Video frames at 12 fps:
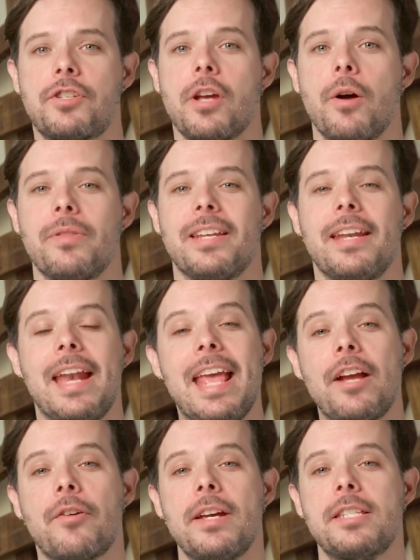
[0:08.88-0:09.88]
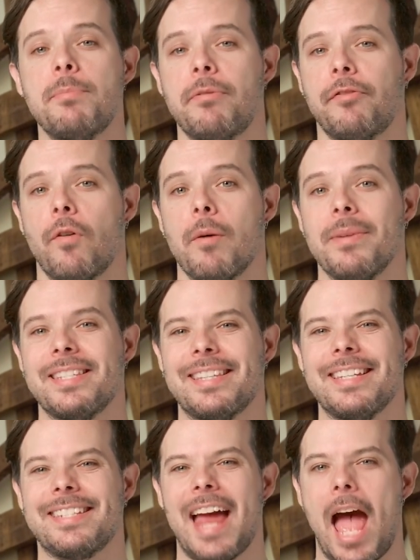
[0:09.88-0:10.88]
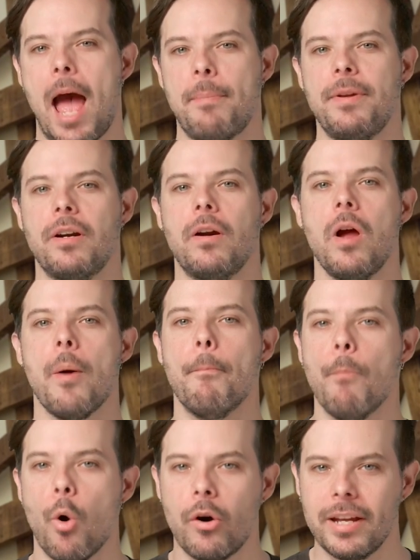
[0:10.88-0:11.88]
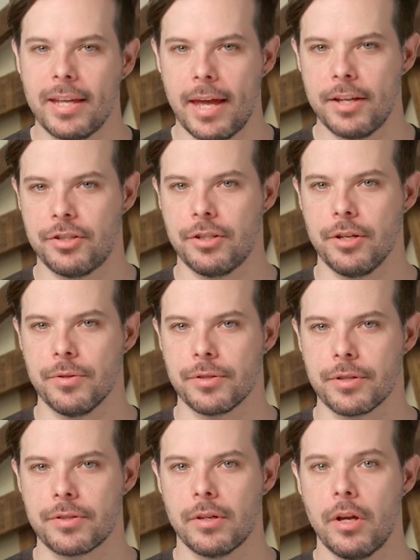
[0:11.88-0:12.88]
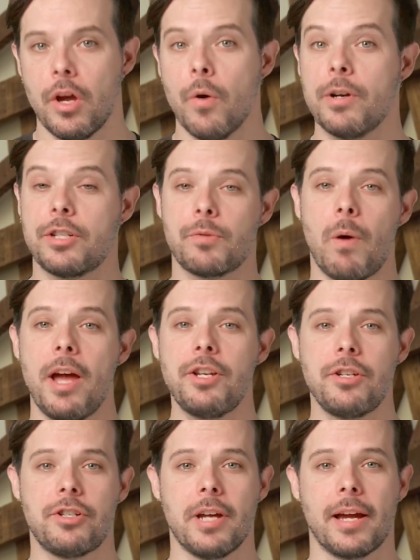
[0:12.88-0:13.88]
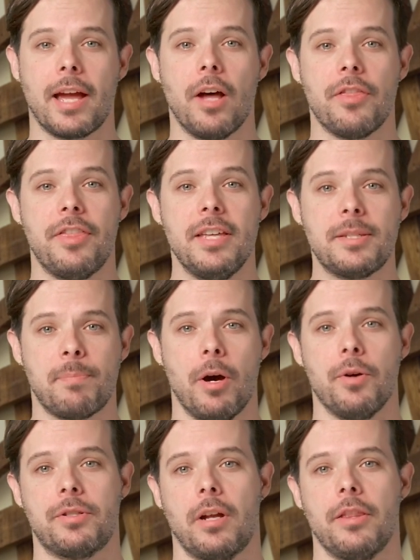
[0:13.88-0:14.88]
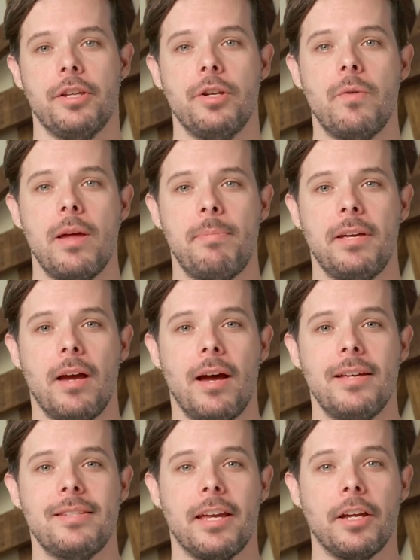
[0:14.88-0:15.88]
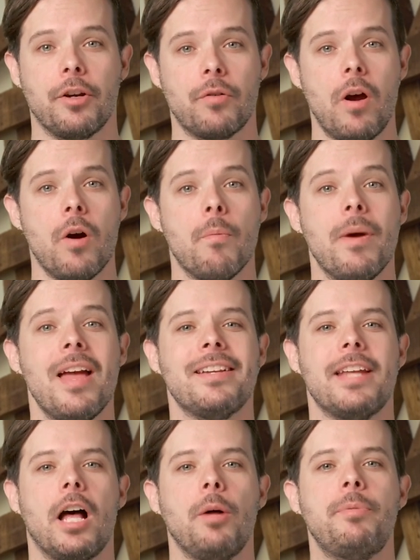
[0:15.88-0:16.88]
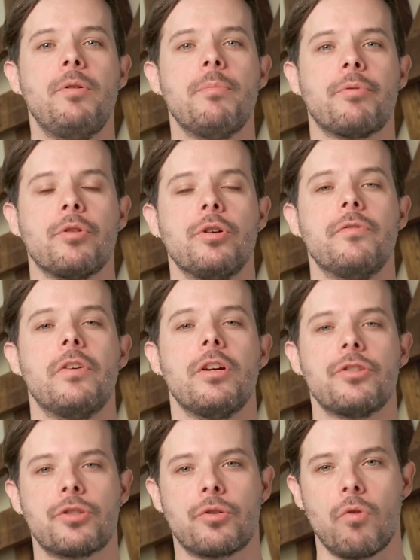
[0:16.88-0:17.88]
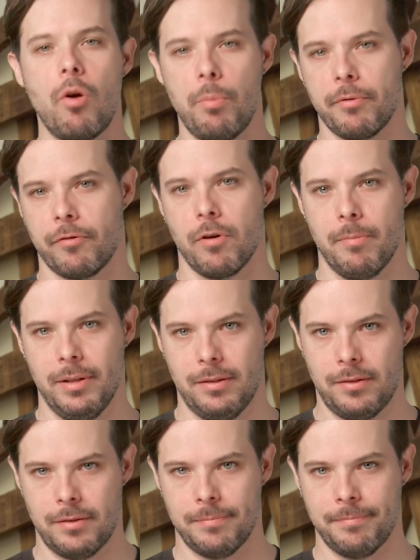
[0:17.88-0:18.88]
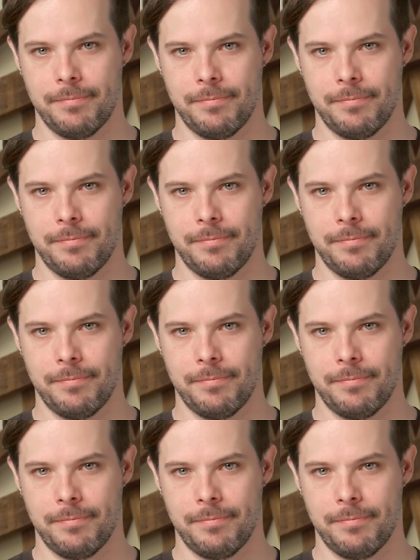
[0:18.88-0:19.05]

shown that an increase in performance leads to happier, more engaged users, which is why you should check out this post on the new APIs in Chrome to help you improve scroll performance.